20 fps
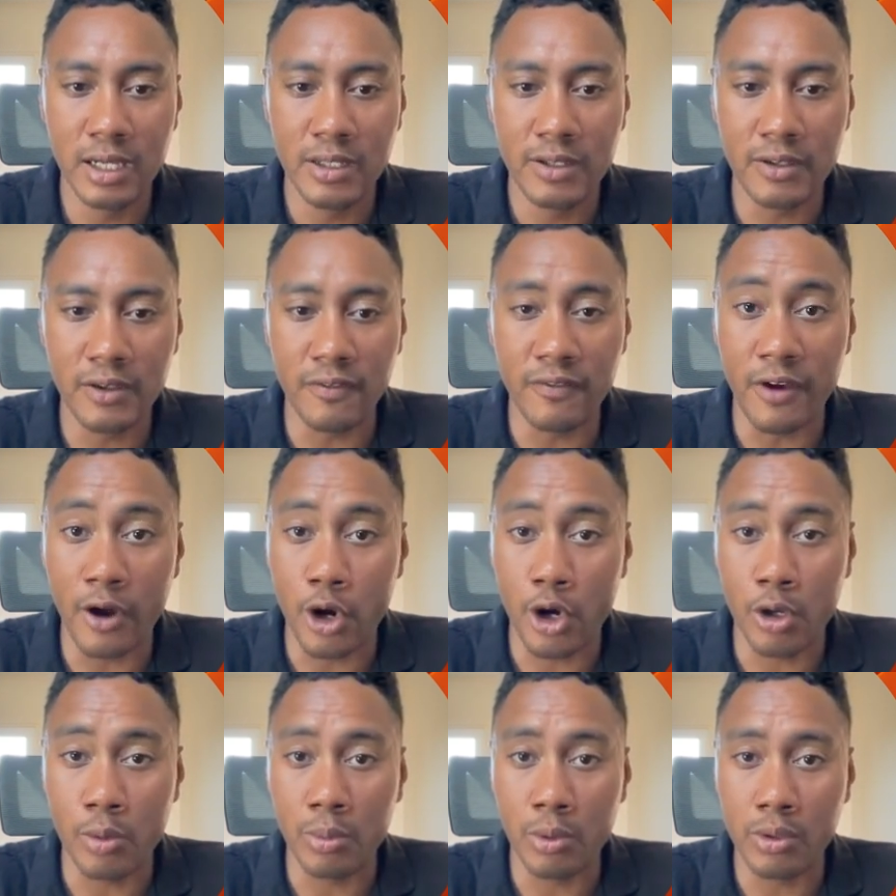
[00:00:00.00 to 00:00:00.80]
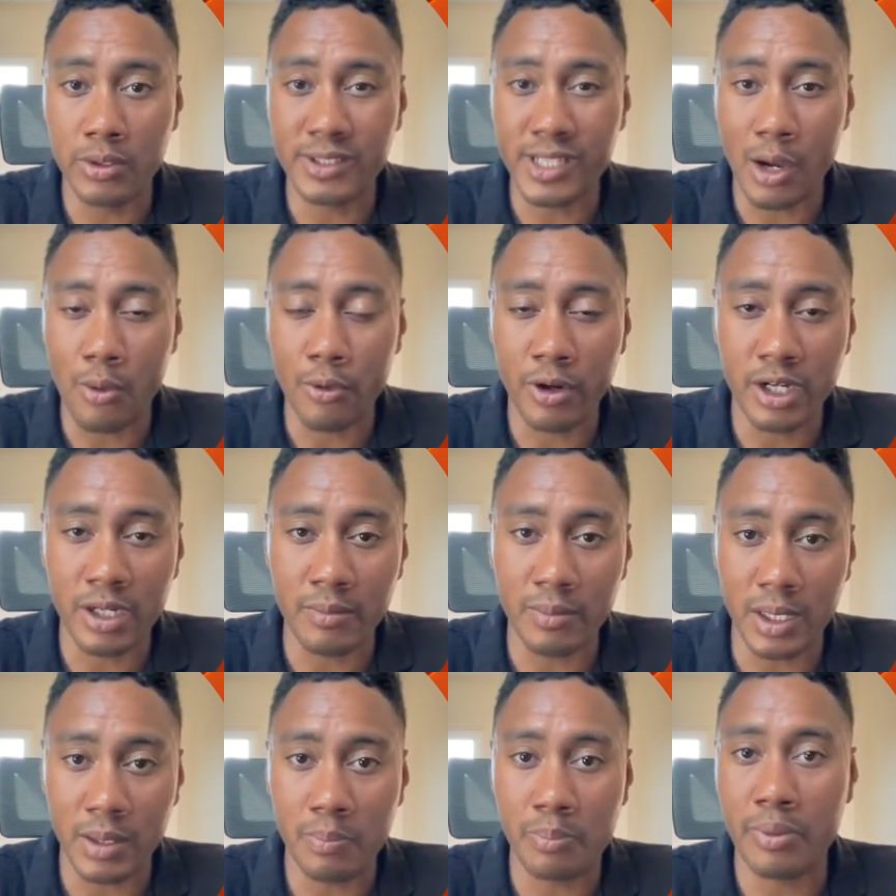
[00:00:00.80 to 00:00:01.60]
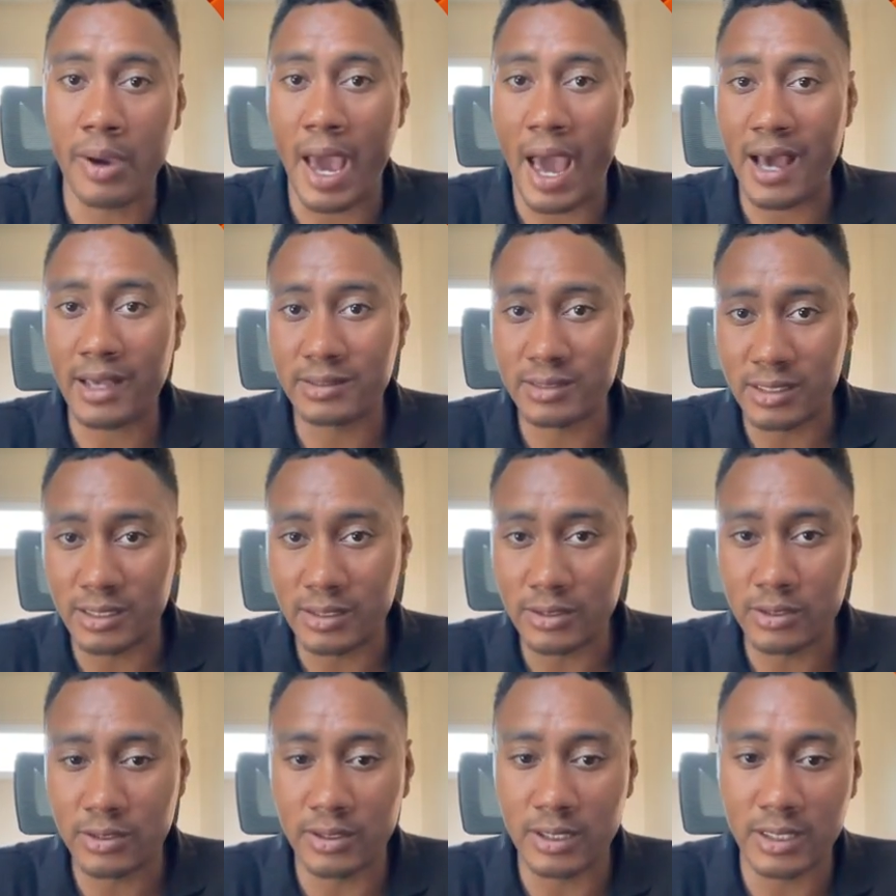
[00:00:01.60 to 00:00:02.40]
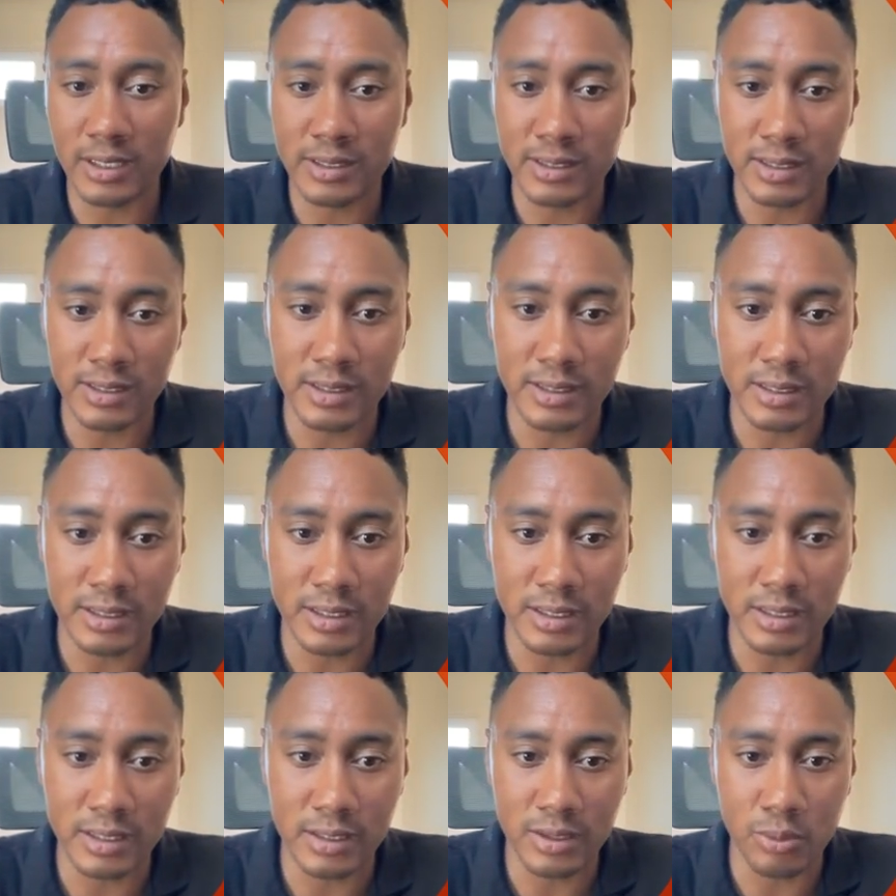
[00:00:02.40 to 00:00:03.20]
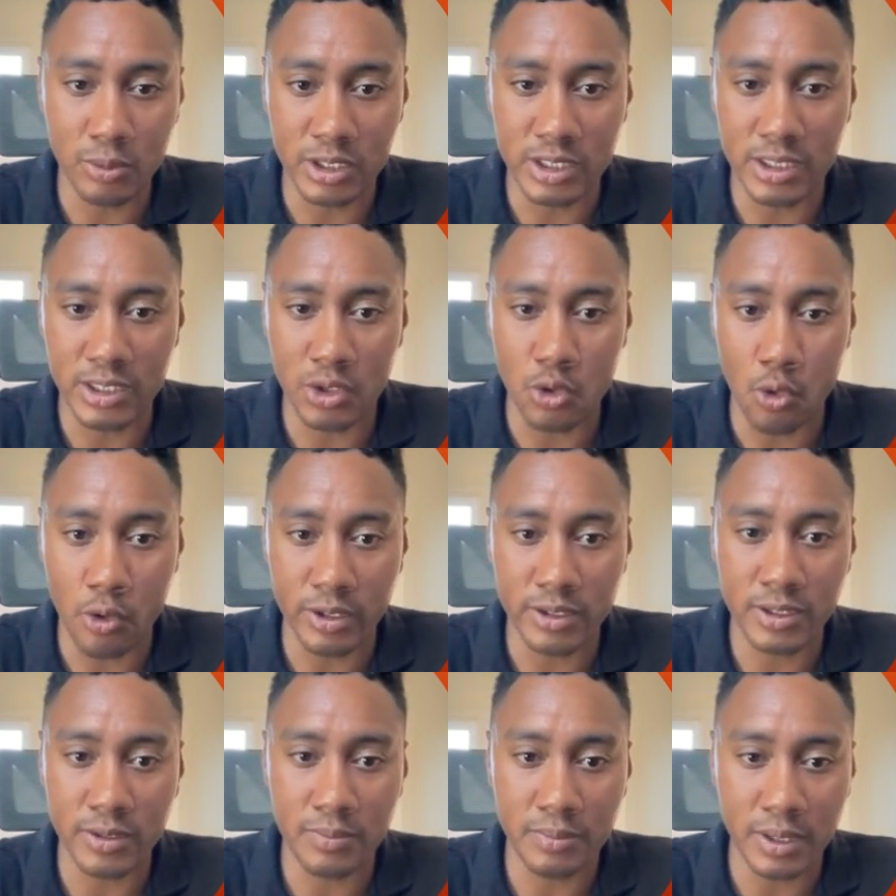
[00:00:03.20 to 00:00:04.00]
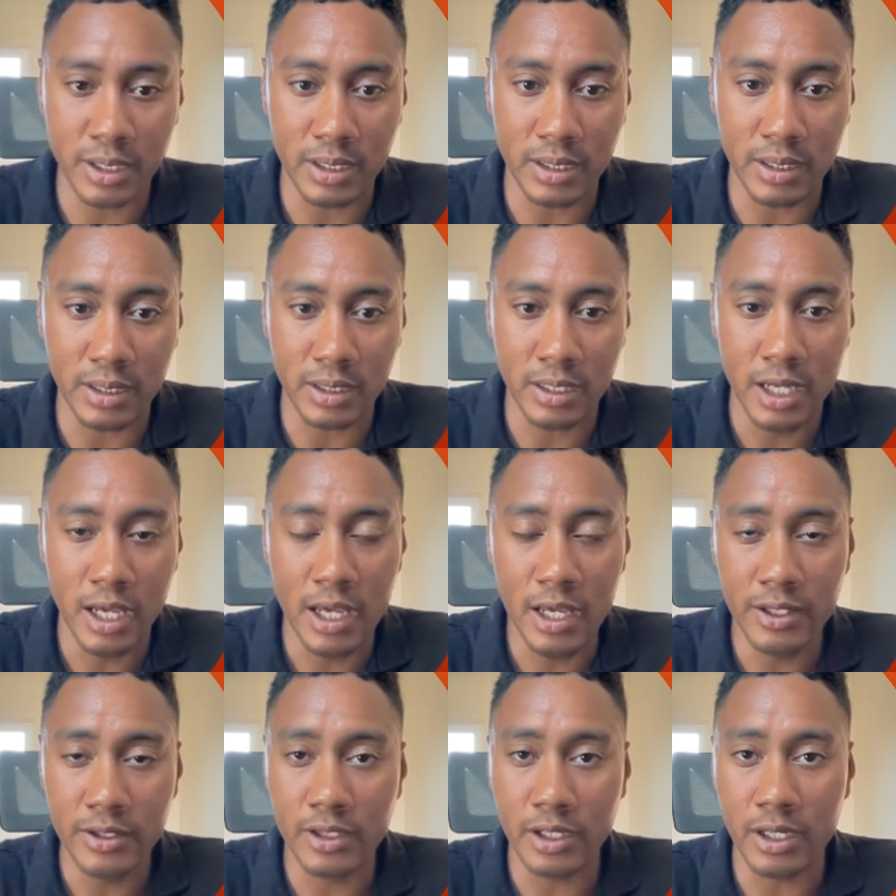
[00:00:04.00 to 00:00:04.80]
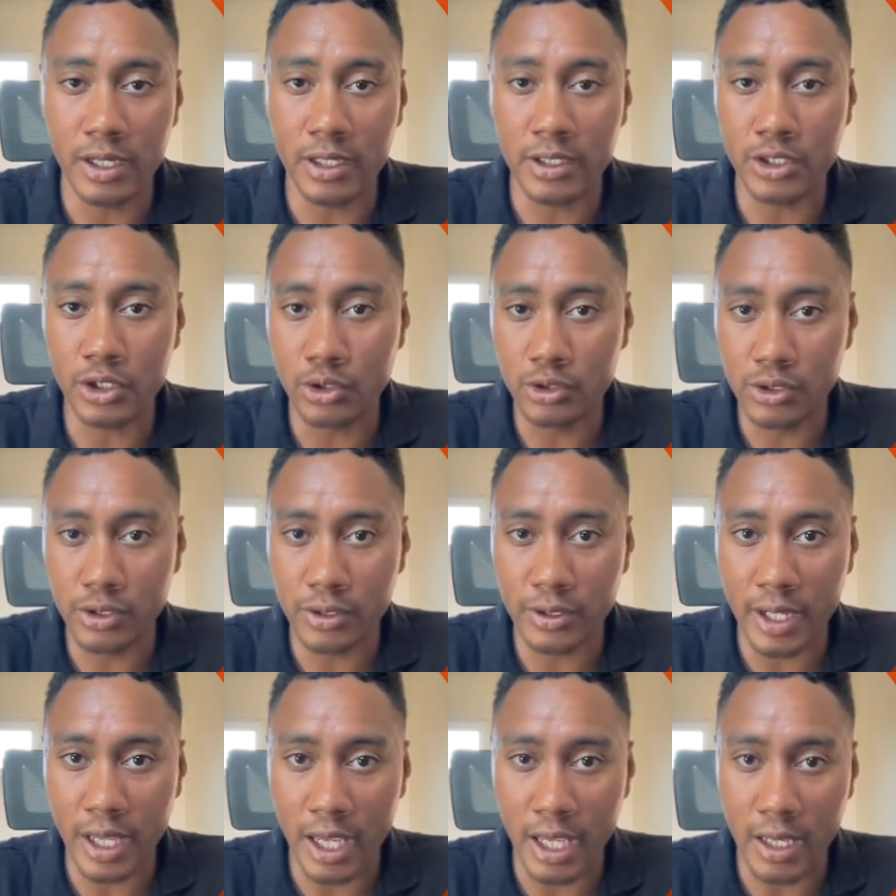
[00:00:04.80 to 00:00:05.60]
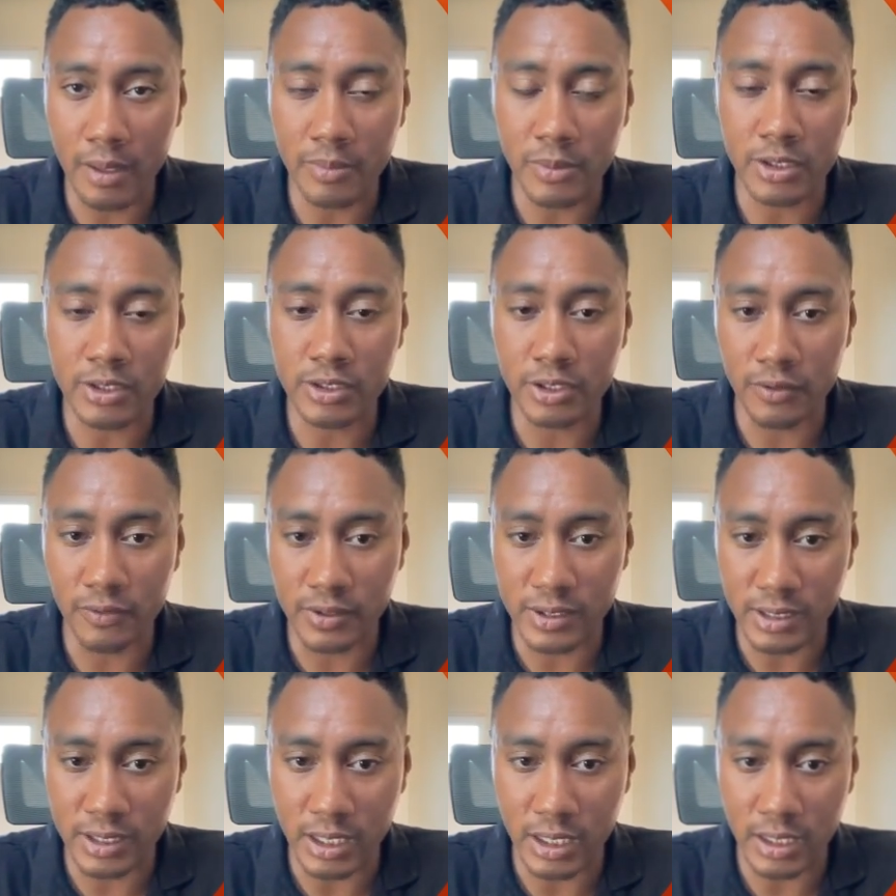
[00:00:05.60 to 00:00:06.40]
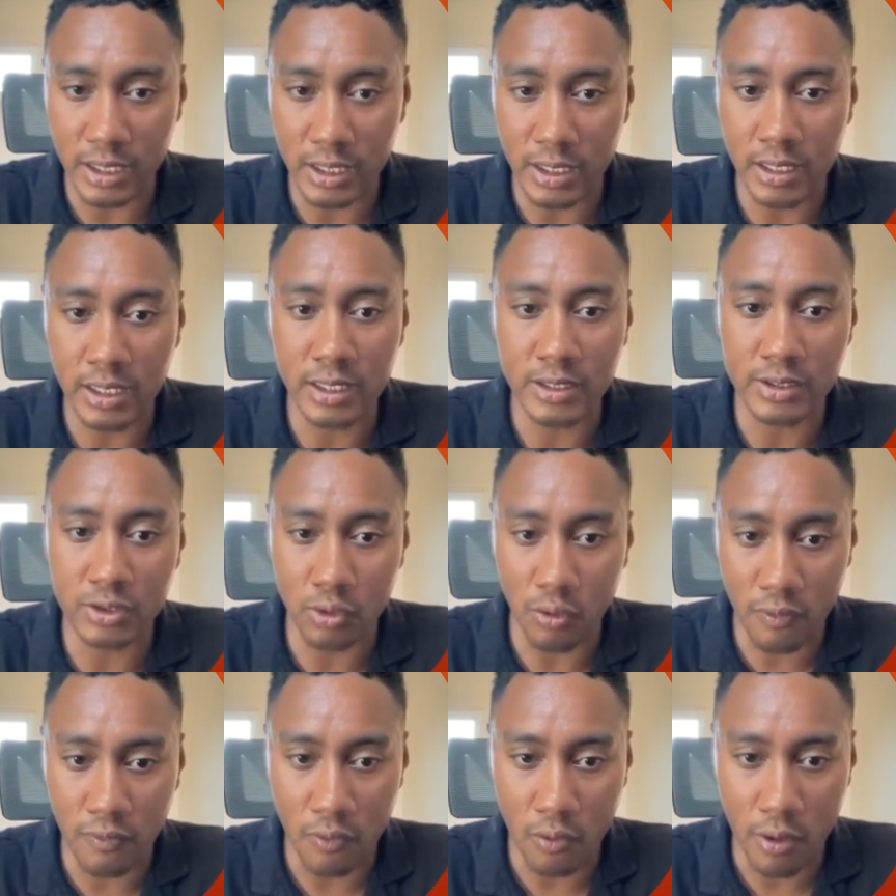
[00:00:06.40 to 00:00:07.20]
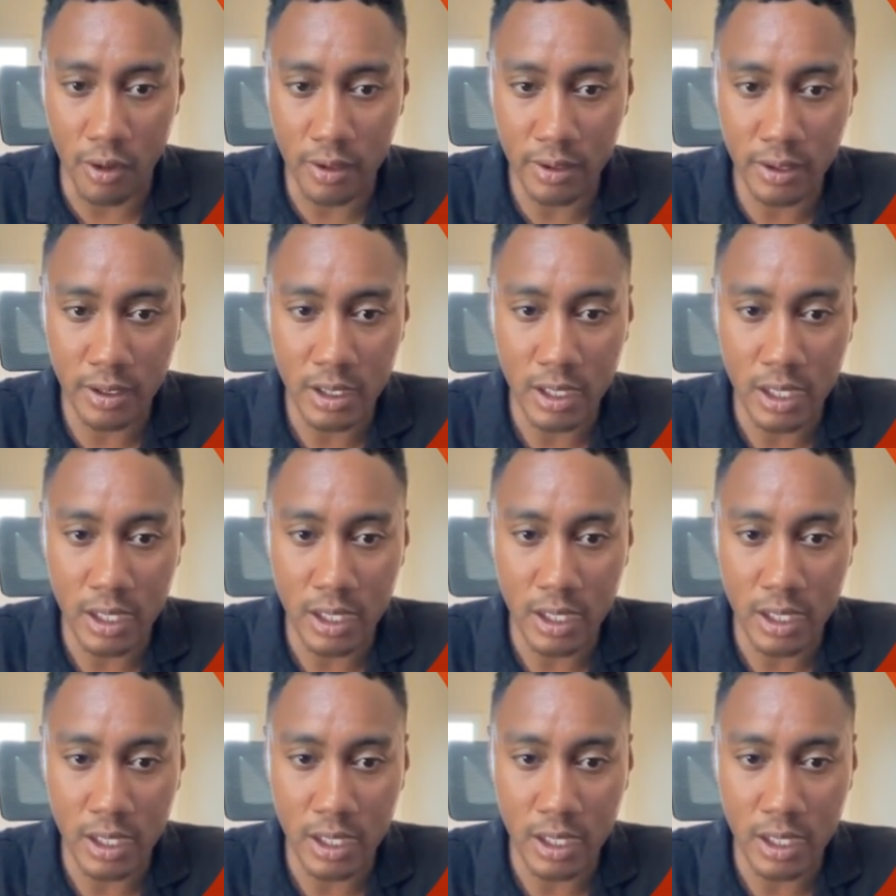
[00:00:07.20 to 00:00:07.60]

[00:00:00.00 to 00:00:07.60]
the variables that we're going to be passing to the assistant, which is going to be the username, the service needed, and so forth.